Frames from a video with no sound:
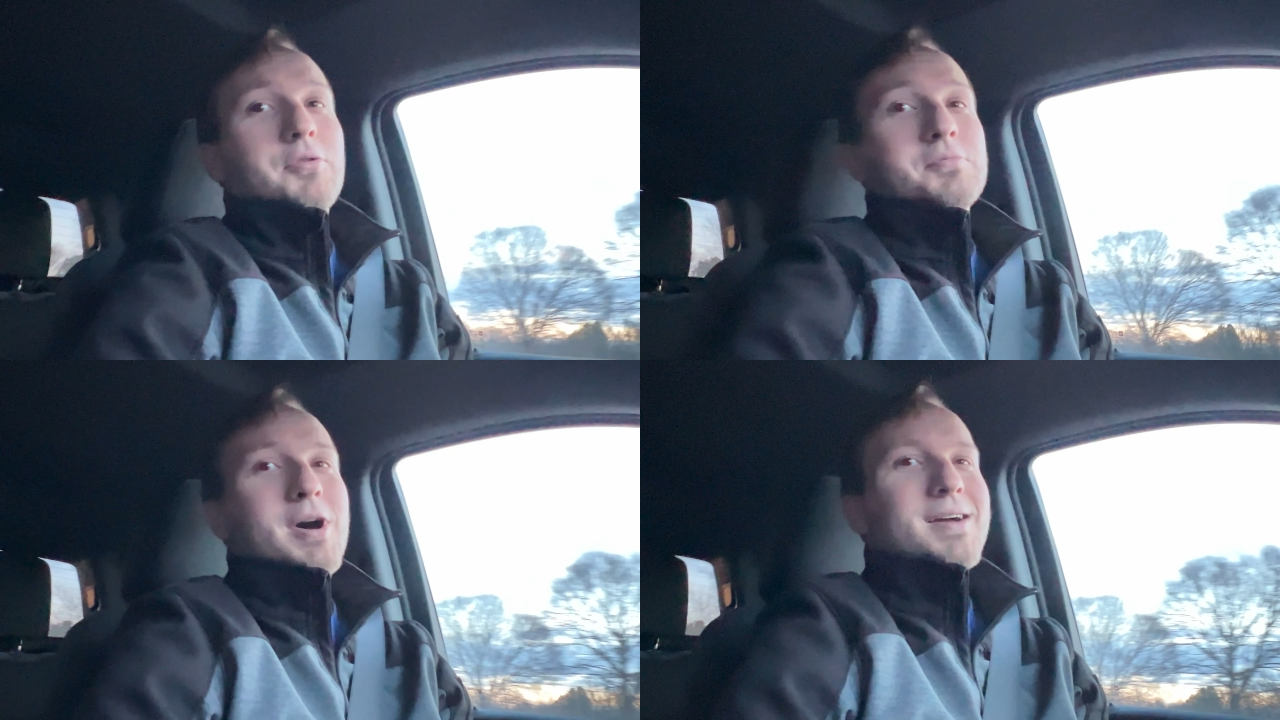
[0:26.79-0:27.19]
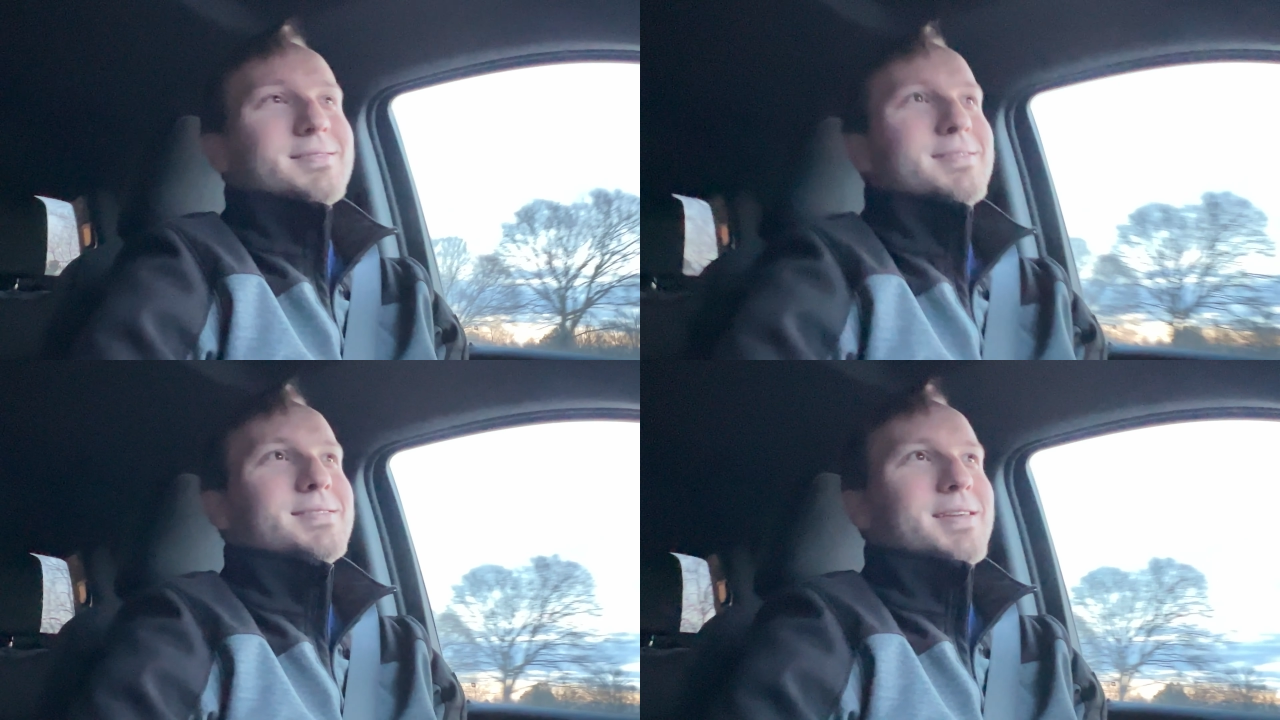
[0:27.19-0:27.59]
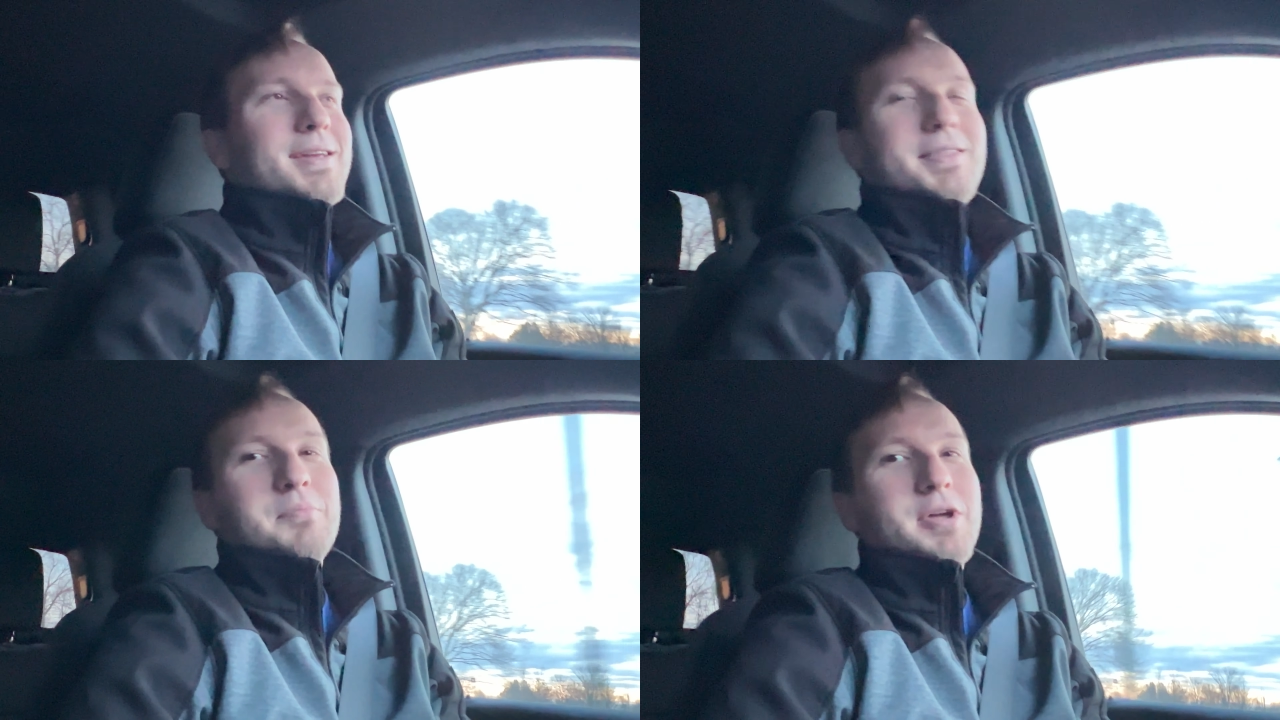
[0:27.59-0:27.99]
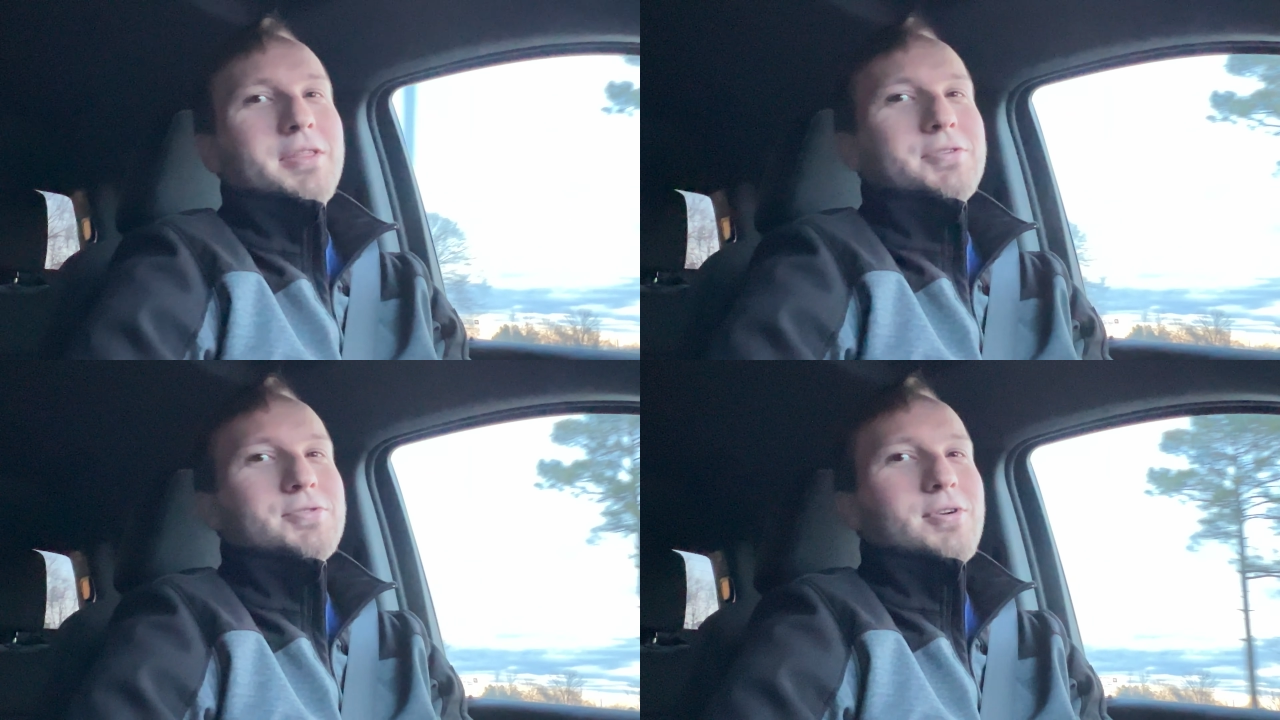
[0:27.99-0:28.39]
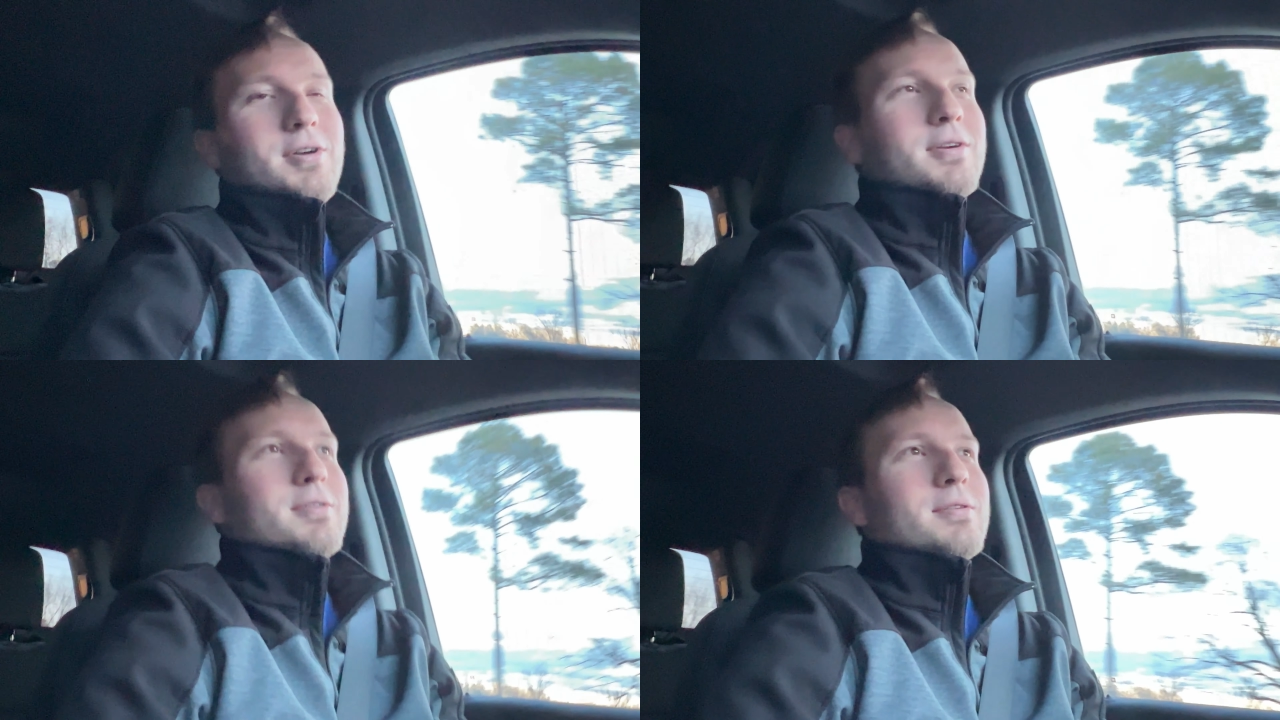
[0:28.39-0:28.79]
boxes in the bed of the
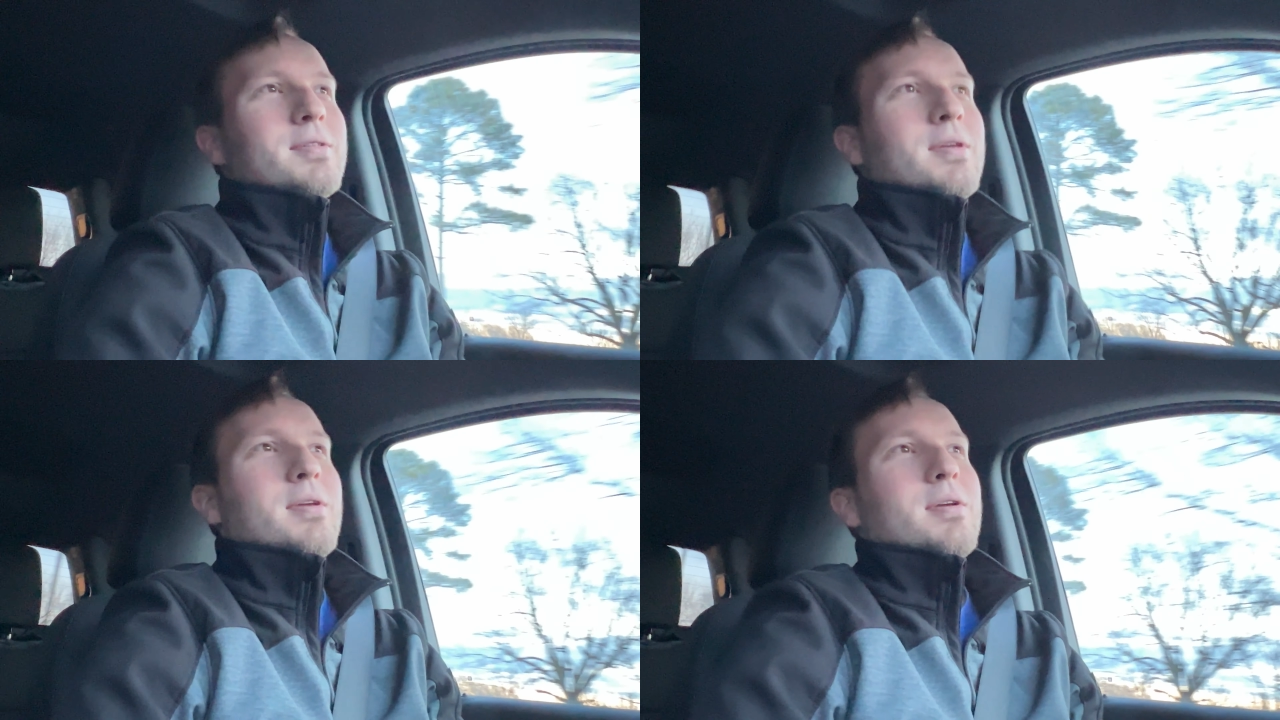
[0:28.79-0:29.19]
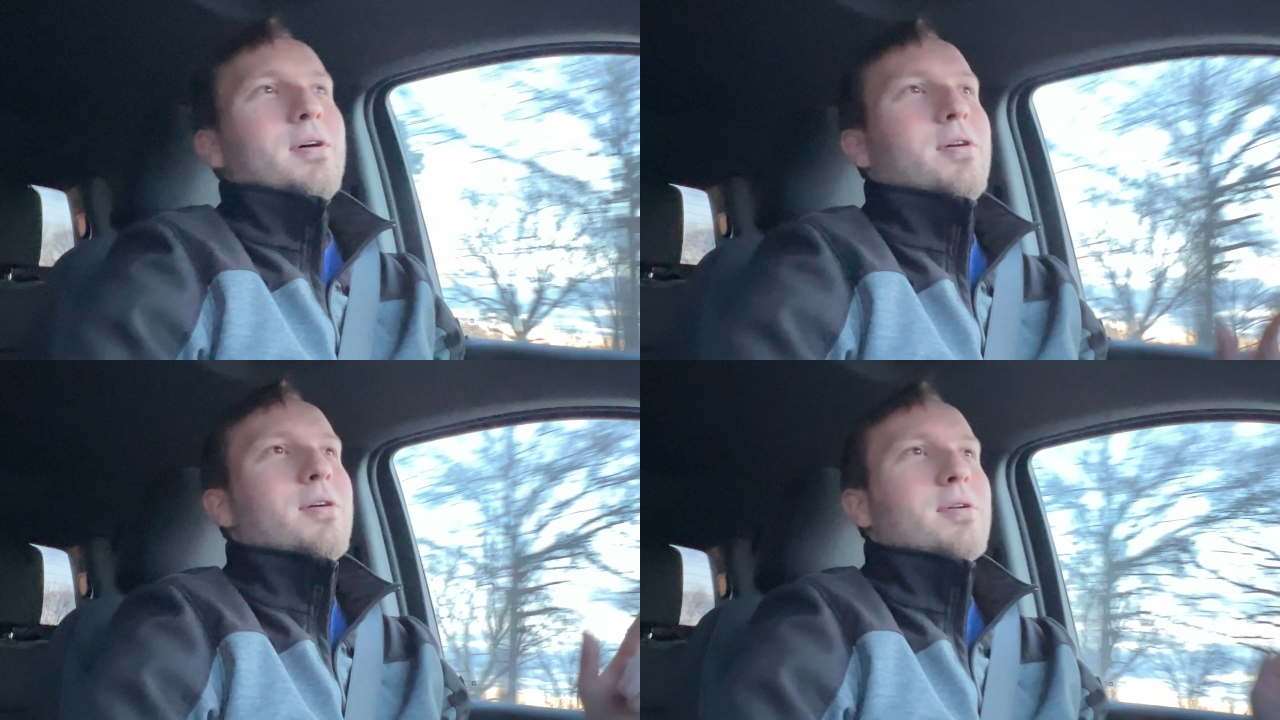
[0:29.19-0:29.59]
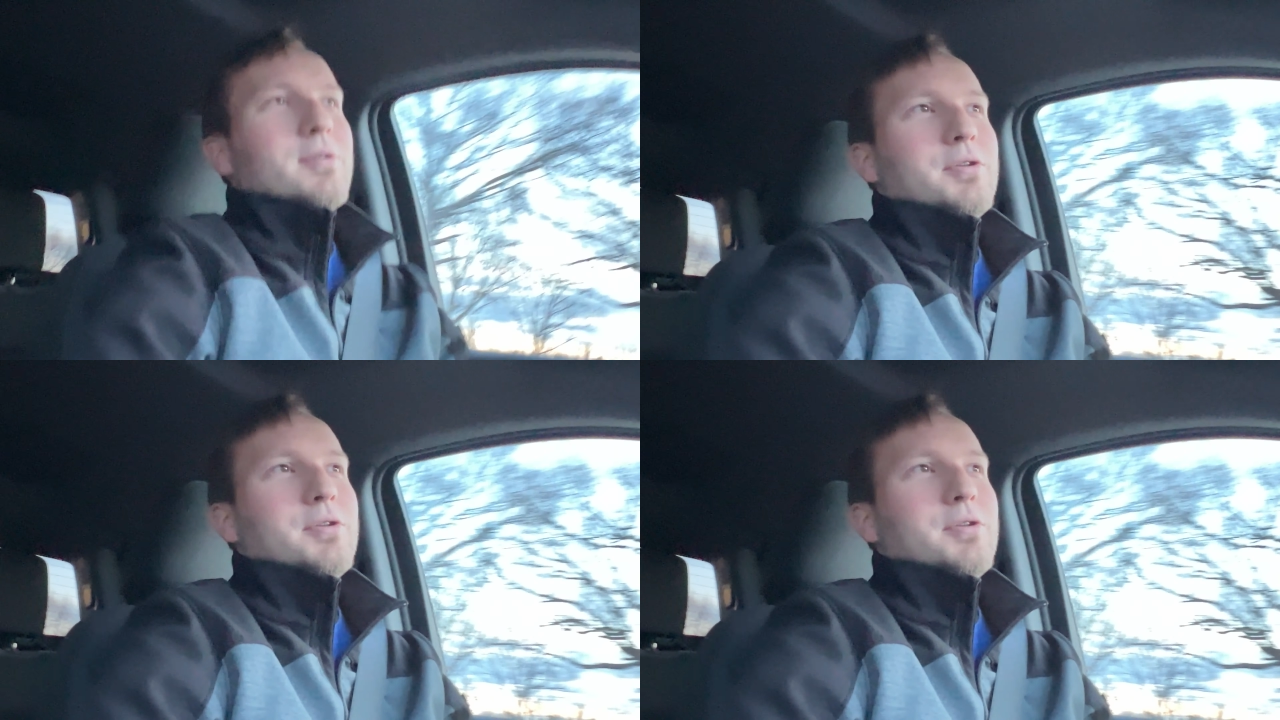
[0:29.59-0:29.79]
truck are